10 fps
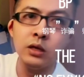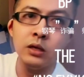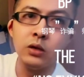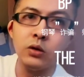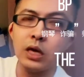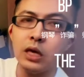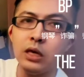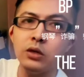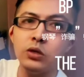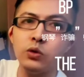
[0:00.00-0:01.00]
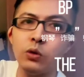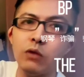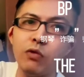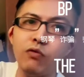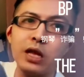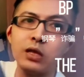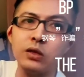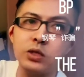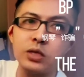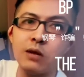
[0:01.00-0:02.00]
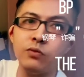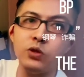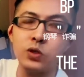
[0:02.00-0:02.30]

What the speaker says: Okay, so it reflects the sound to